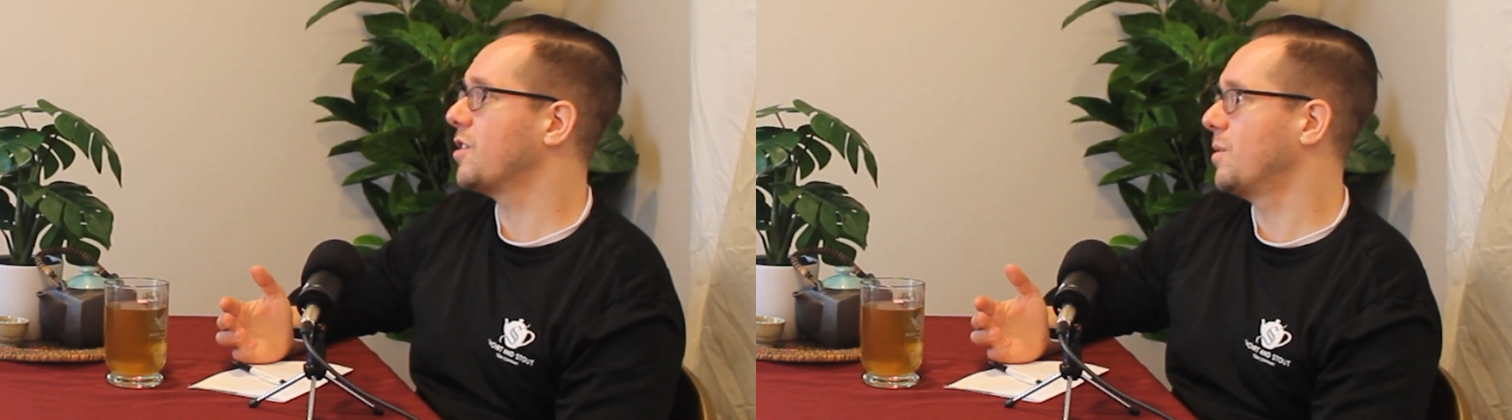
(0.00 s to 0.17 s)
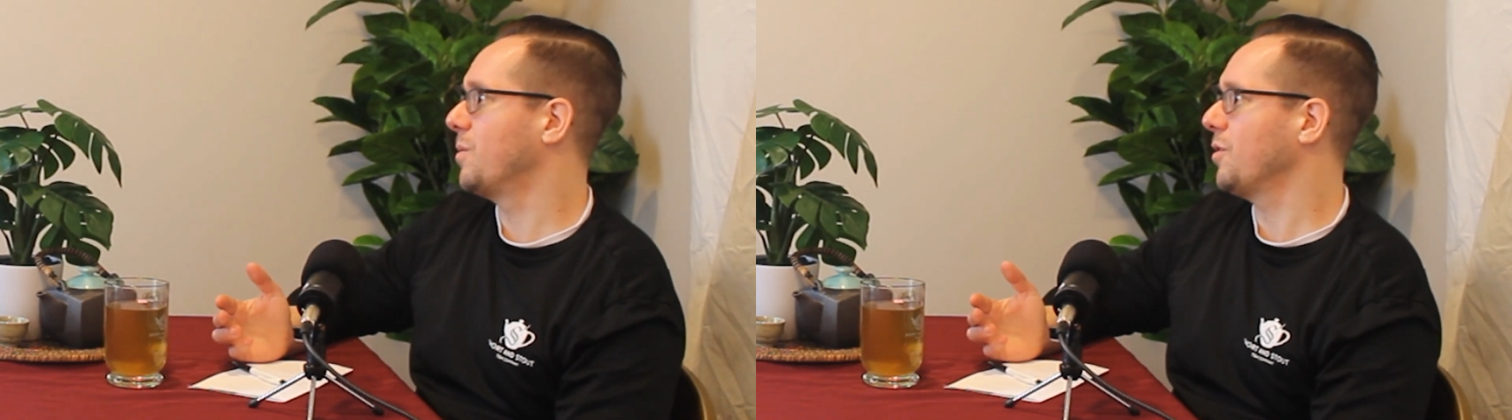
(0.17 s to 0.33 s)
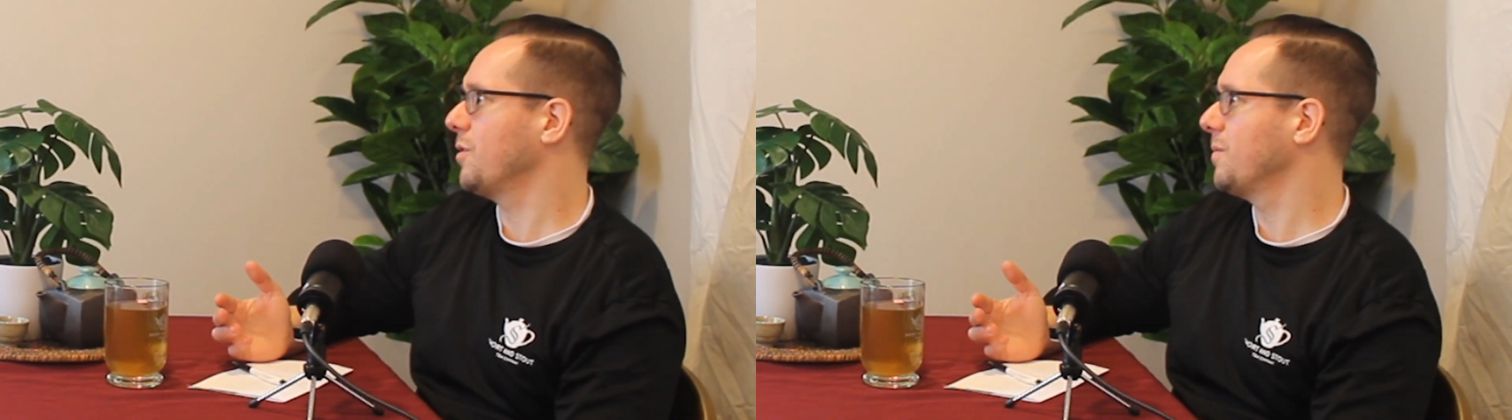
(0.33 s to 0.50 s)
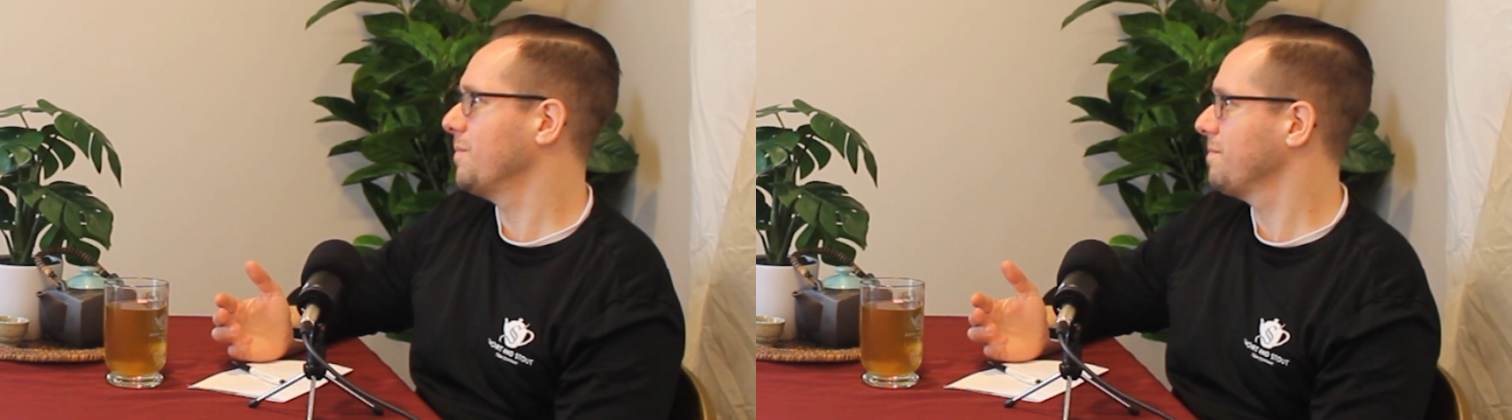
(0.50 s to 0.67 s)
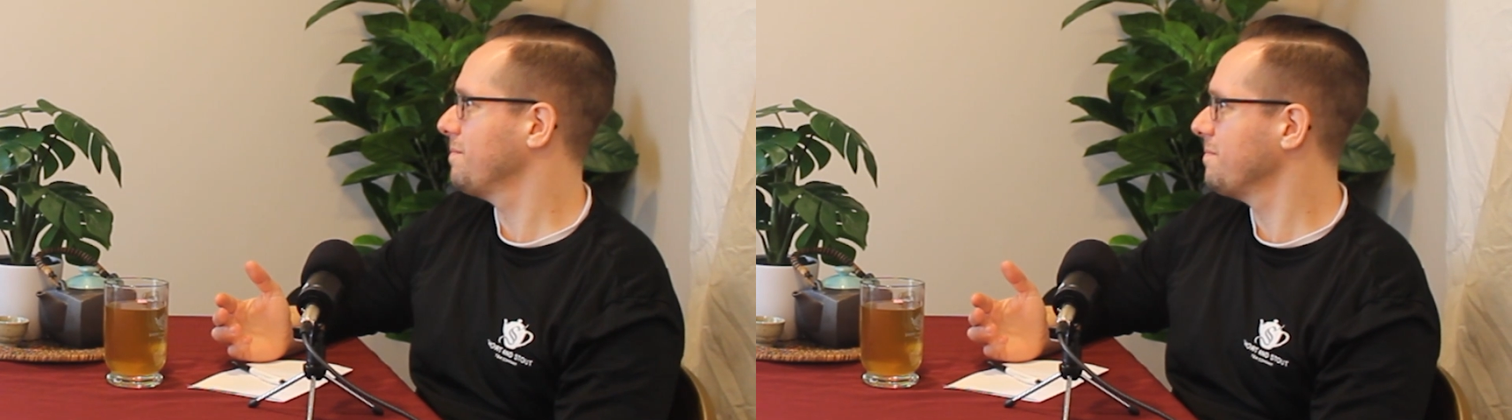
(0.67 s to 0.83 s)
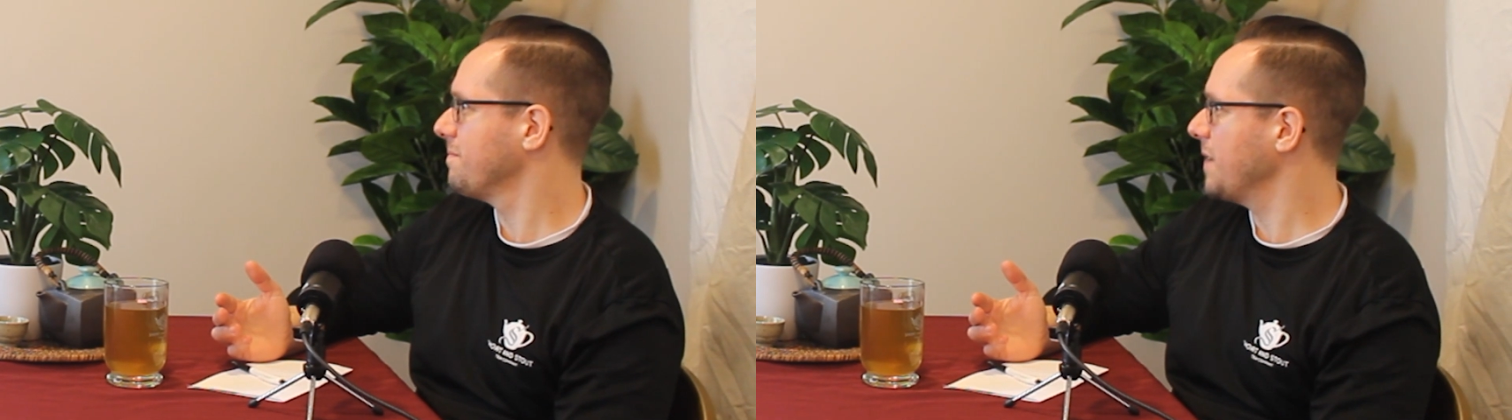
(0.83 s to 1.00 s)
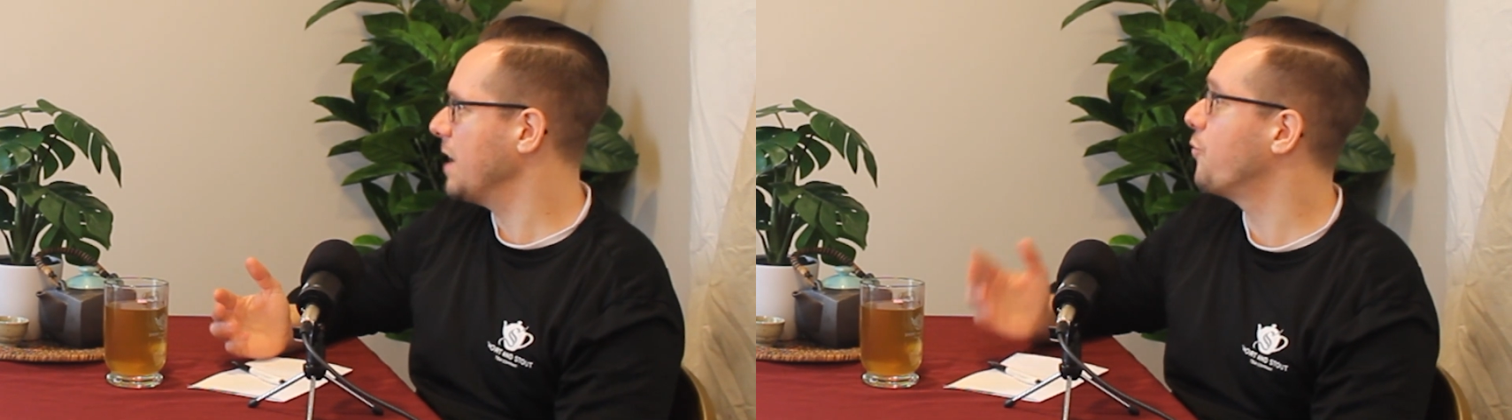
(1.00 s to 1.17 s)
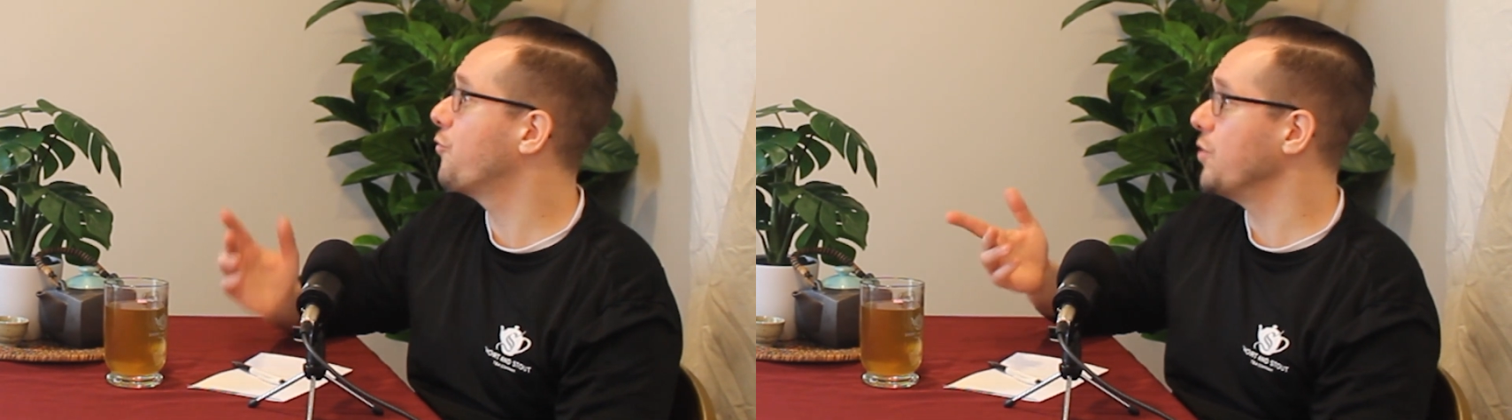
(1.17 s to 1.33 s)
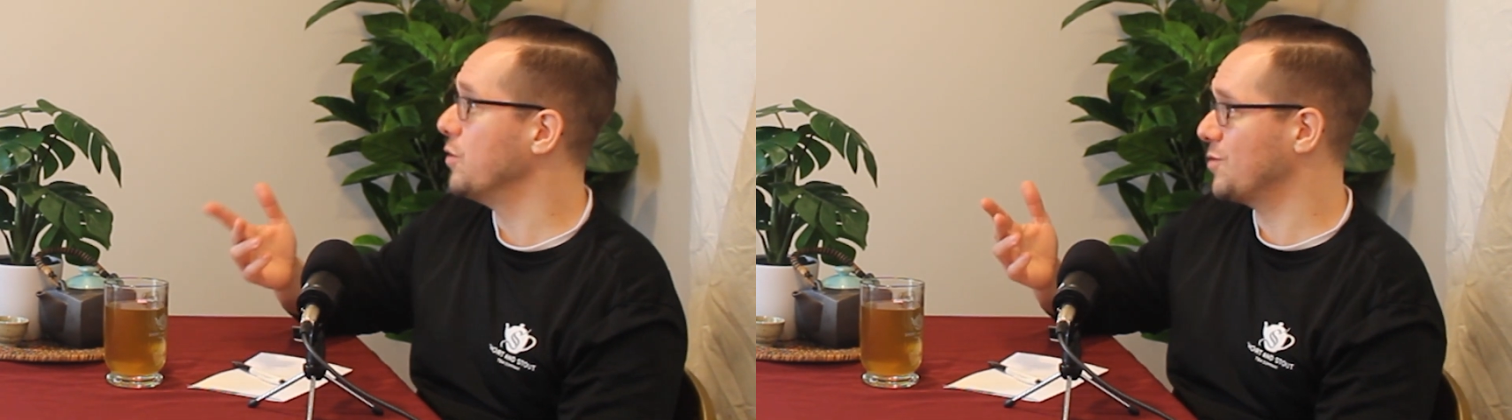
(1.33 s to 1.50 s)
herbal
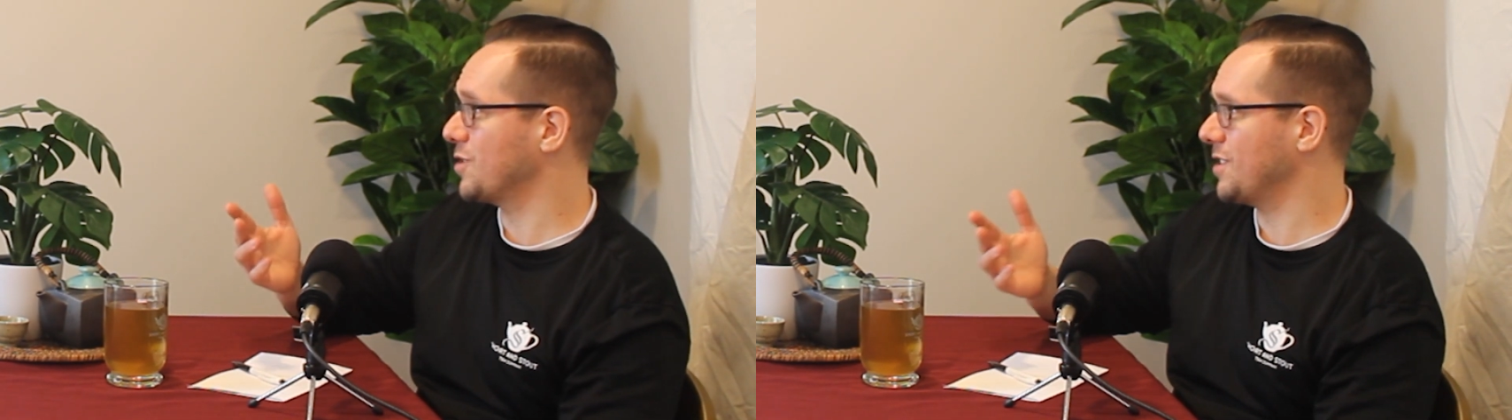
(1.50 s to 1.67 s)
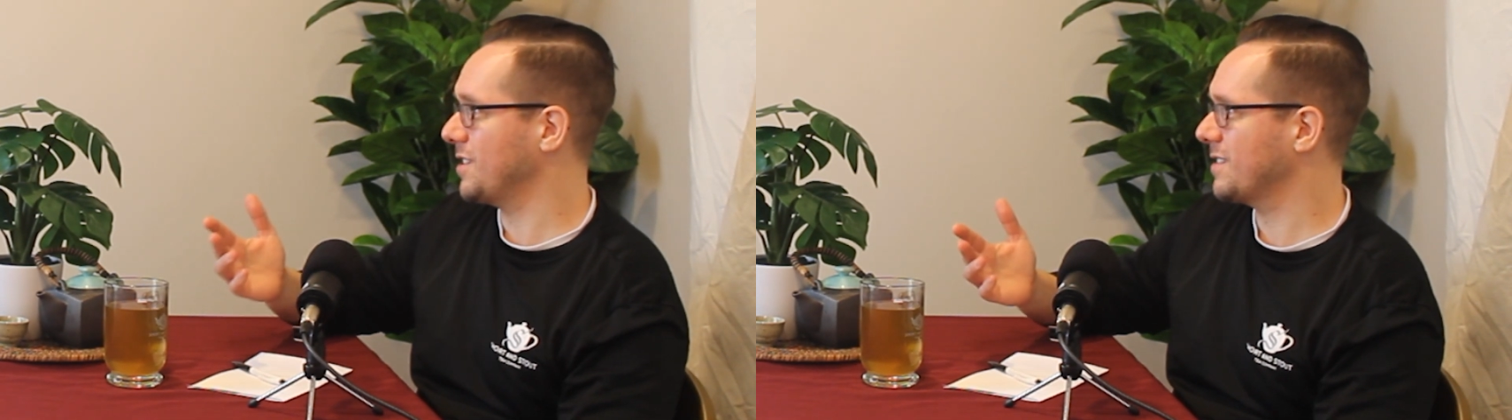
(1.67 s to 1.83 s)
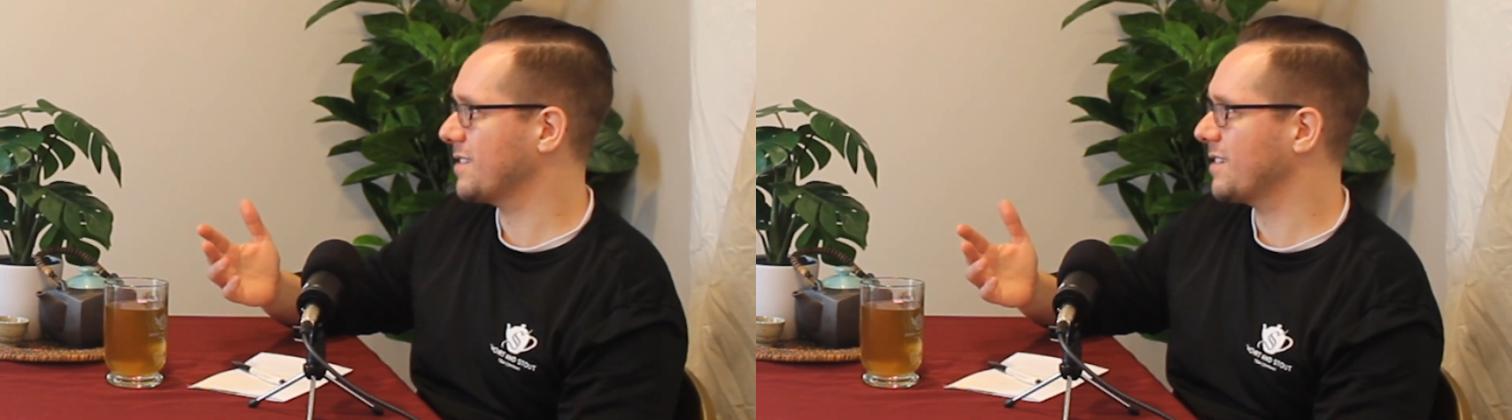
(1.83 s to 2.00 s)
infusion.